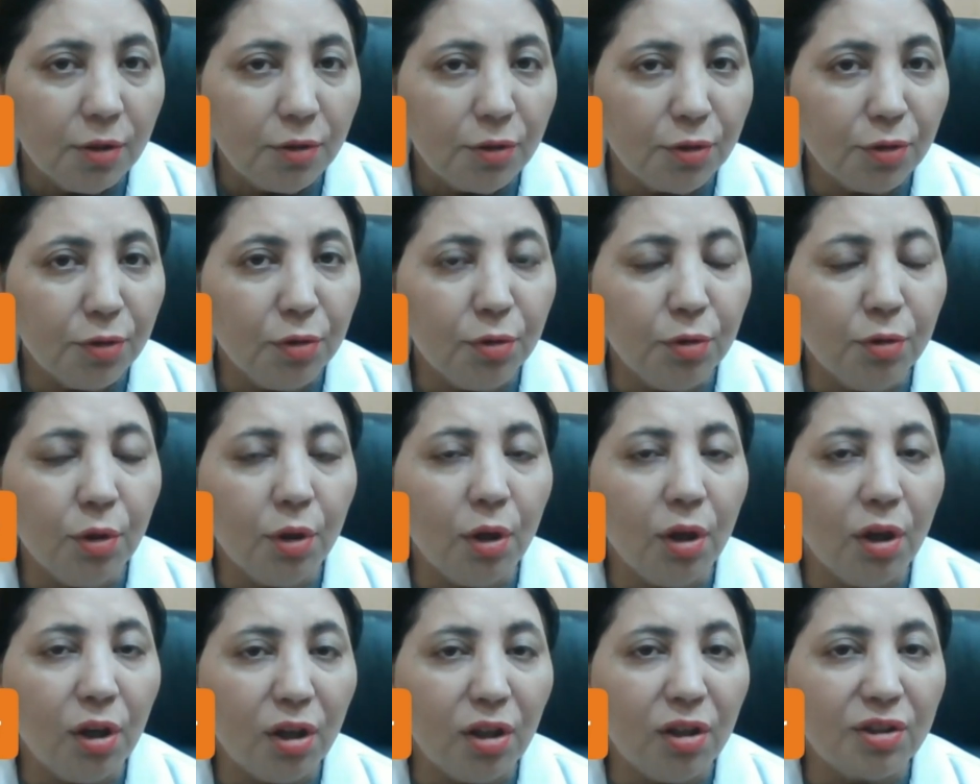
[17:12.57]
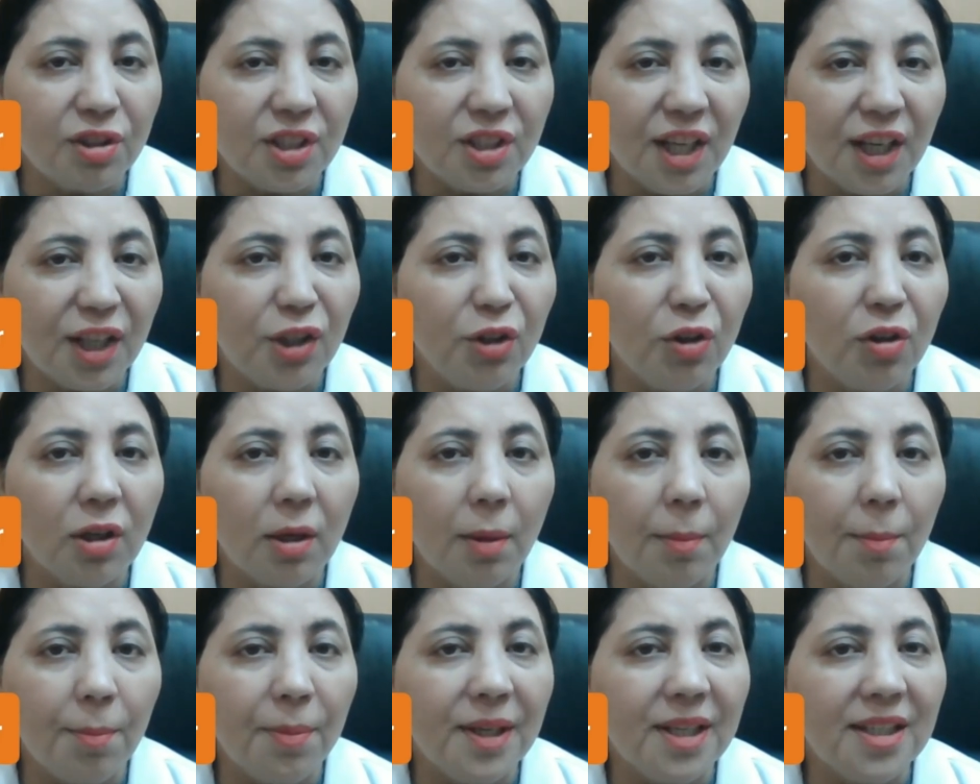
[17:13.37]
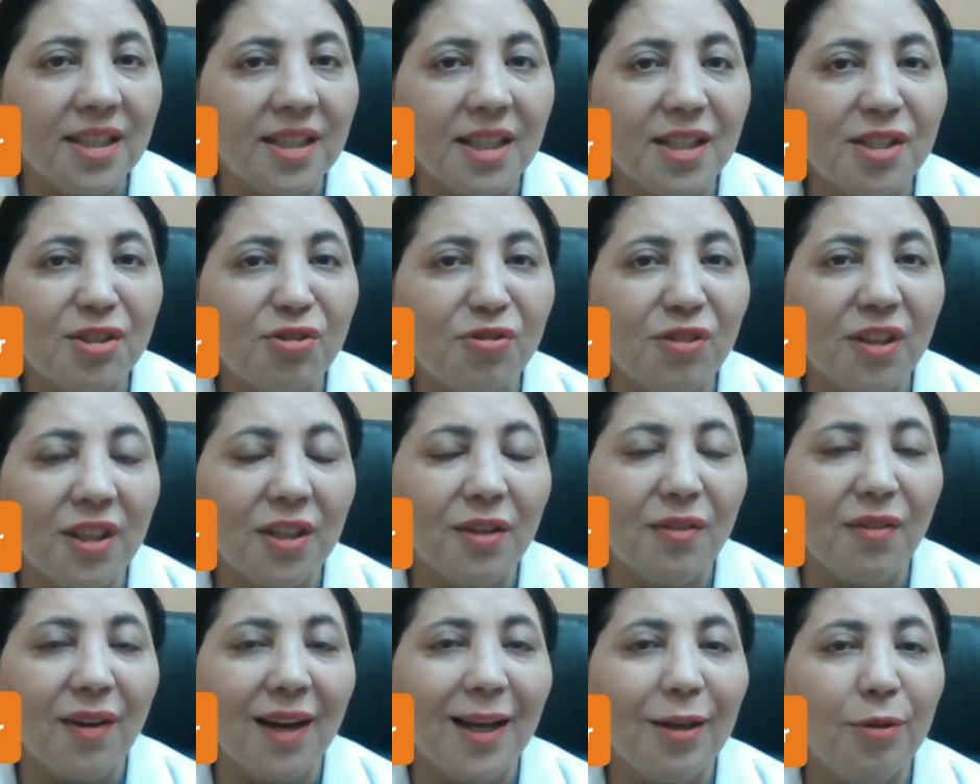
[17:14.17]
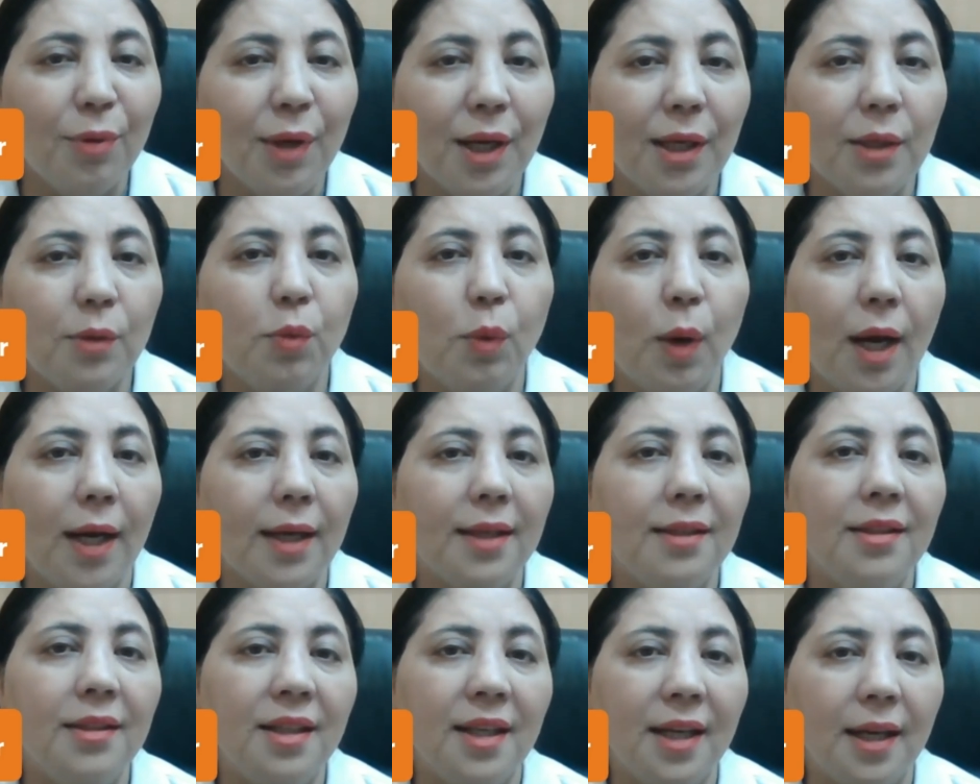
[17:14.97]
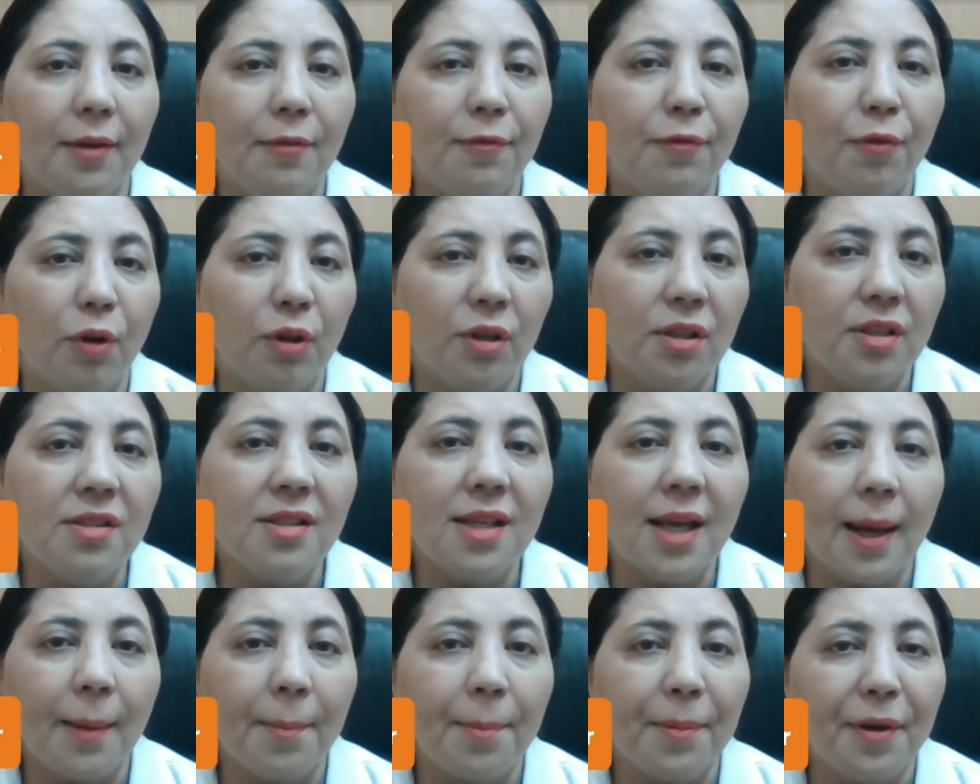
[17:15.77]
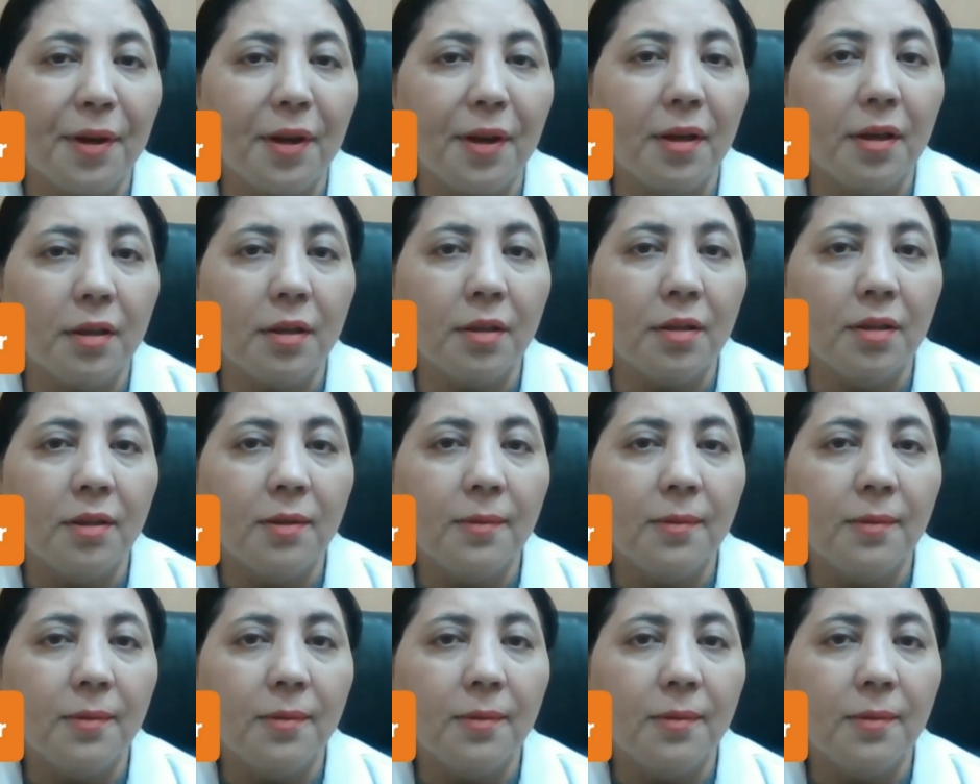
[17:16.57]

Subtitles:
to take your complete history and evaluate why the hair fall is happening.